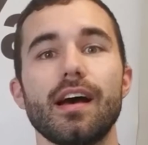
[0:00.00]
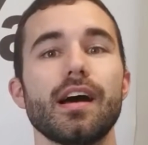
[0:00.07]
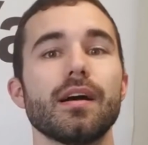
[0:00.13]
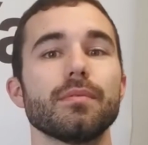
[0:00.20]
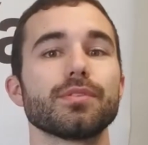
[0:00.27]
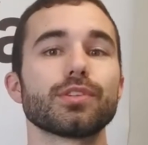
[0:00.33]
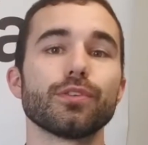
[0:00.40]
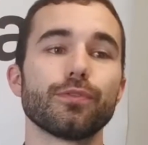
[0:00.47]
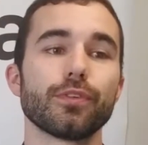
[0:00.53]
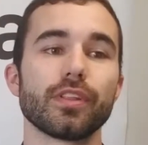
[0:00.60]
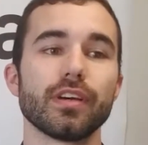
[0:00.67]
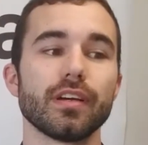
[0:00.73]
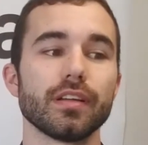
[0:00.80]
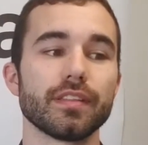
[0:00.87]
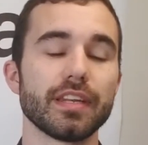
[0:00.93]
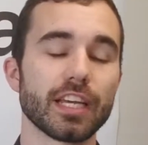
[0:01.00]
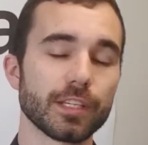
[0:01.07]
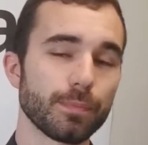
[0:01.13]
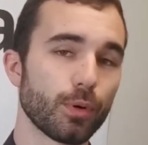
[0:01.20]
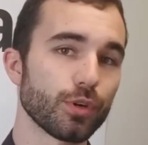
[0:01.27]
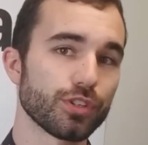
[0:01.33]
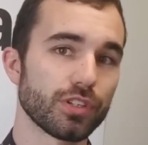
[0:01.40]
So for the
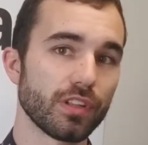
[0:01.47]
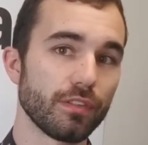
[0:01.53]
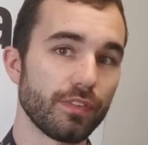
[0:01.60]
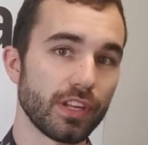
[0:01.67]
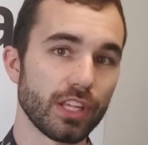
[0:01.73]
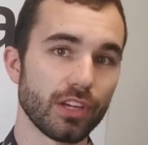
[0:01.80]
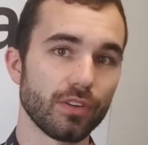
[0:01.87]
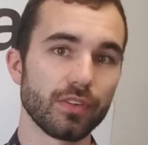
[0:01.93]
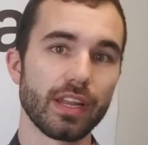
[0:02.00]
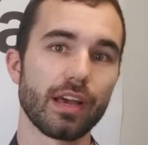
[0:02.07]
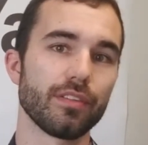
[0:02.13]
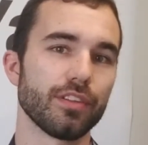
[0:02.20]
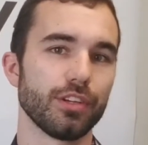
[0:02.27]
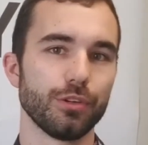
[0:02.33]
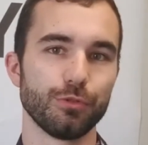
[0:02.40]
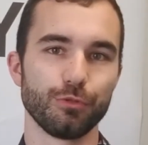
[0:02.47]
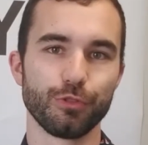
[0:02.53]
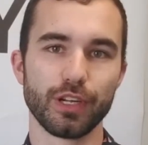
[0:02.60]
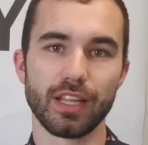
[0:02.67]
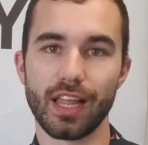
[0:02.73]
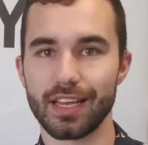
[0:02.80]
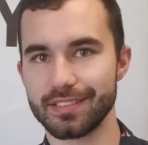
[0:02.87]
next portion of the video, now that you
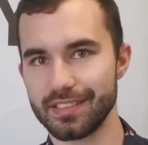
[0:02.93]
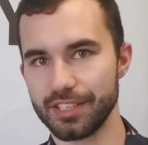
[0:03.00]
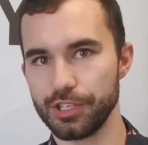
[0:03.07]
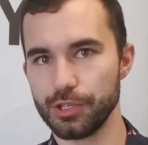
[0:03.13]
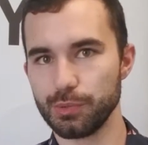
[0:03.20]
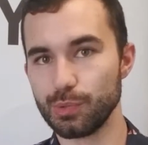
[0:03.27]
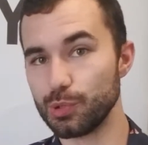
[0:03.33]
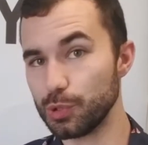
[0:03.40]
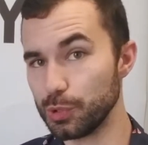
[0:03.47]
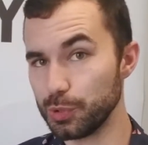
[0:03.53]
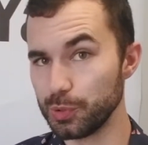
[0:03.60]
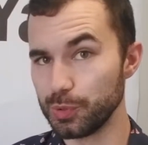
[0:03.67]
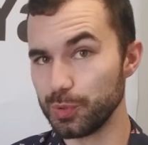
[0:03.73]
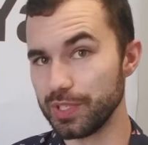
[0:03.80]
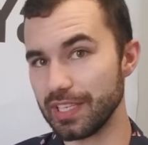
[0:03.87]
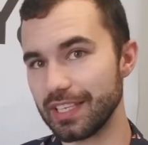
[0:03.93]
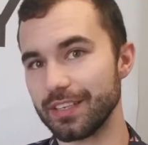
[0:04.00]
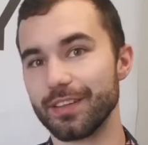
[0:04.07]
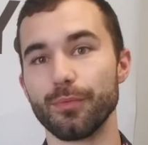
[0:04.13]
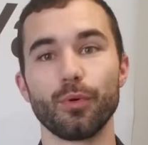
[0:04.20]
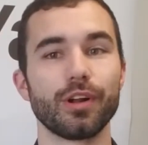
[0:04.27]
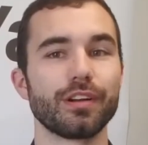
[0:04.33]
realize that you do
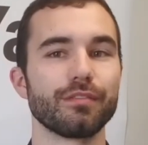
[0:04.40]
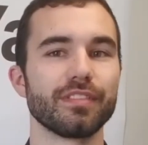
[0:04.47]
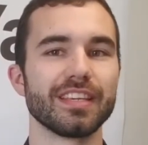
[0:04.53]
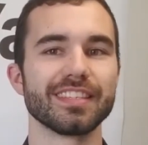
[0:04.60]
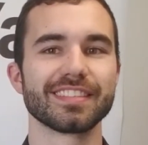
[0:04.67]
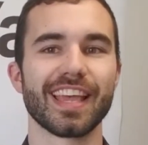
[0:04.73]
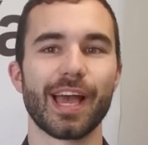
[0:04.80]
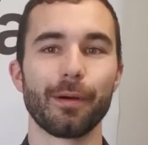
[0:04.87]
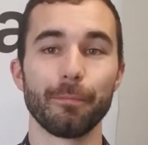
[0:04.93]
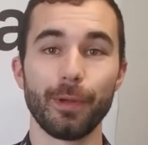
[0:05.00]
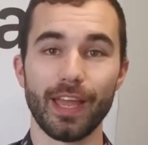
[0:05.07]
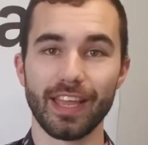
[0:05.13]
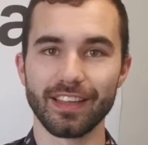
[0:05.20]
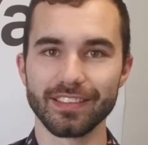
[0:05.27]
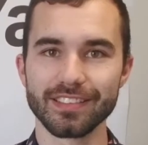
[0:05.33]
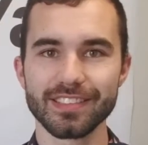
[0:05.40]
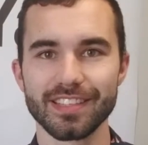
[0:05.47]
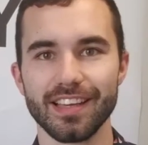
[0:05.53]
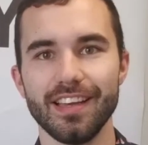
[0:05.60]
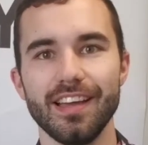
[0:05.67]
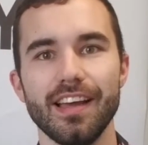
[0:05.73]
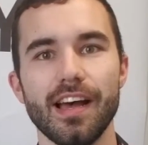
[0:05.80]
need one of these campaigns,
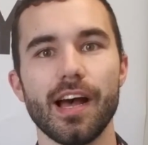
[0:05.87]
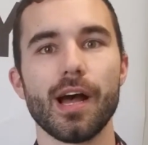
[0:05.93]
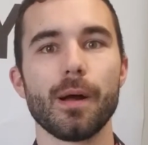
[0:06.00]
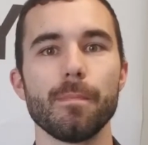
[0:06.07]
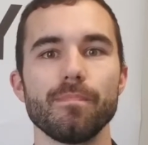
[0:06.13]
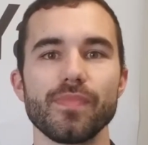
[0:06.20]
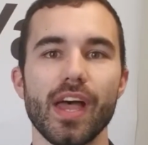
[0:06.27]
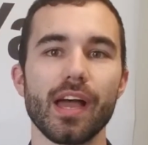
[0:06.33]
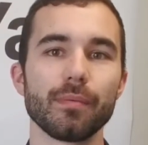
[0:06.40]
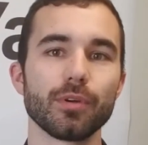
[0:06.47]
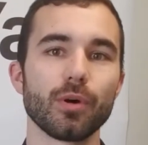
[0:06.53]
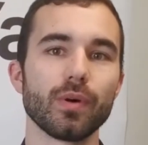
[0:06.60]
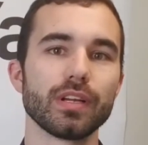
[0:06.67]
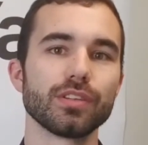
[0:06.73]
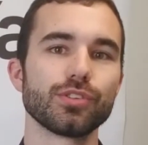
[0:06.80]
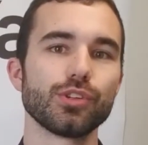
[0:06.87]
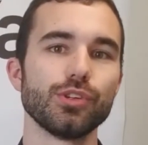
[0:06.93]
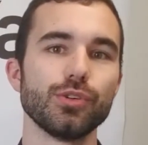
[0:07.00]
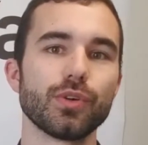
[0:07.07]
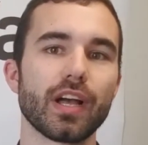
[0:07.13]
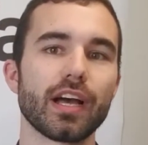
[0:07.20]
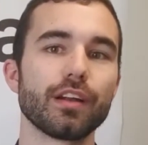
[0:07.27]
I'm going
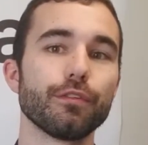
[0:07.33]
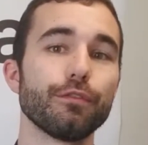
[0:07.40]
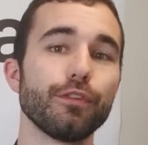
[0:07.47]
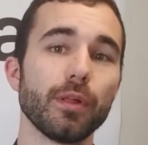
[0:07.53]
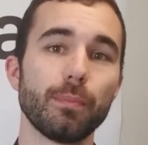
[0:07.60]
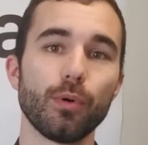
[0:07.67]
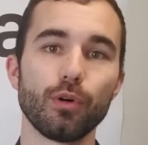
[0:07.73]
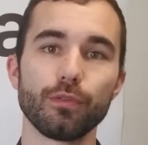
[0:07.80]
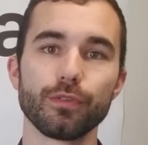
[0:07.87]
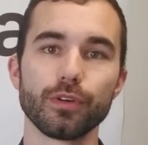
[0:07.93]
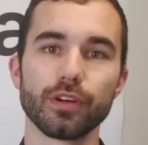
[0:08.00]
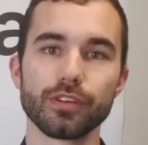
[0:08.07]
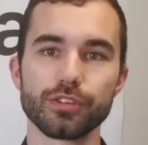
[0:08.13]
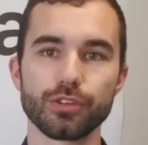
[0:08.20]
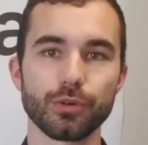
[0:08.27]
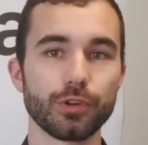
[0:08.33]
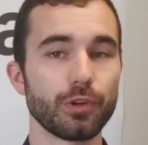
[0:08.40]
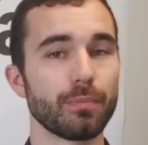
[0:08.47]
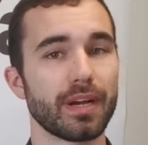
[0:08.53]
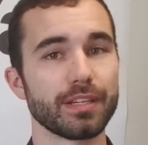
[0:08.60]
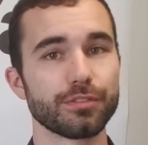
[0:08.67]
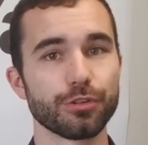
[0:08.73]
to kind of flip over, show you
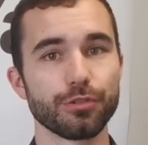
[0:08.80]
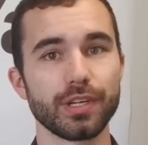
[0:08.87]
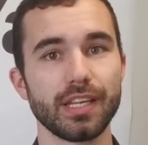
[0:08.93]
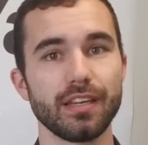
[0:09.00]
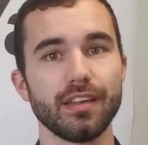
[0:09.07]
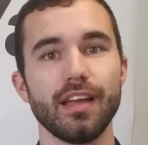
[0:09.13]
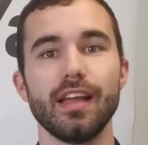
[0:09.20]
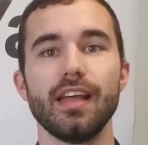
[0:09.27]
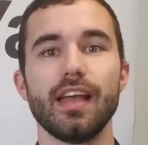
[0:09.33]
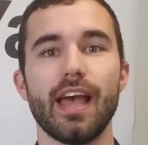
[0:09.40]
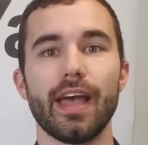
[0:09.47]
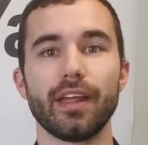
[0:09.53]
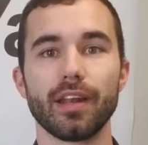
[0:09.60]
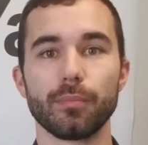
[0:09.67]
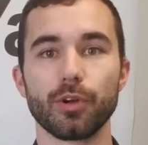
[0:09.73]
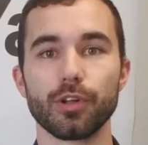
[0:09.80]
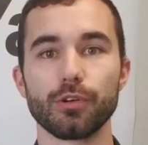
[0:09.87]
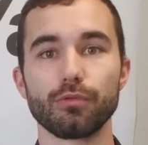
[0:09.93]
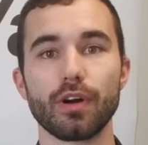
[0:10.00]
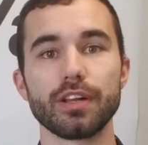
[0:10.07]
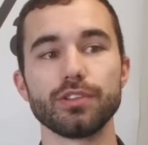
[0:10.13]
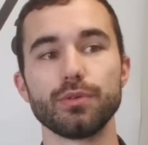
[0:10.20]
my screen, and I'm going to
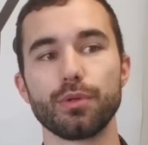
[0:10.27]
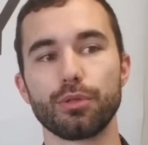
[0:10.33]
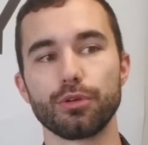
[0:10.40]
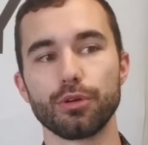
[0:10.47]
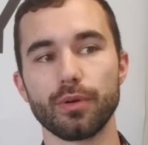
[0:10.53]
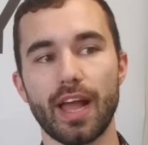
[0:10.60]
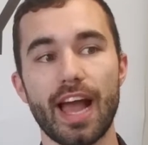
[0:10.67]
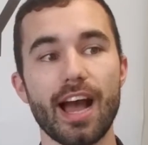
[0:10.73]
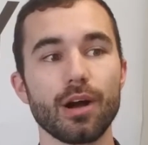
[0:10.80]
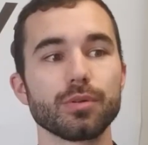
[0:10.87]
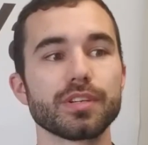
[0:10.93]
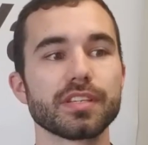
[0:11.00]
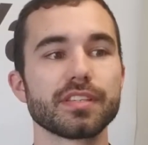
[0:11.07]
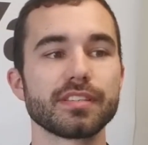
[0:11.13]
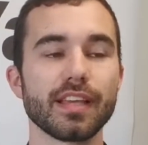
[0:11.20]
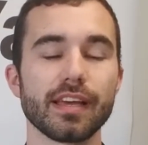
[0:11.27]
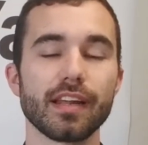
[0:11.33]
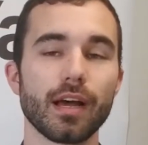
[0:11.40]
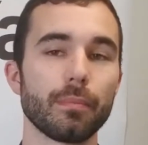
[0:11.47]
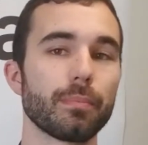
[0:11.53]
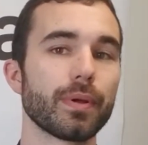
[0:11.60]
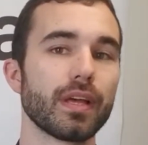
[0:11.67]
run you through how to set
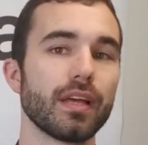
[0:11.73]
up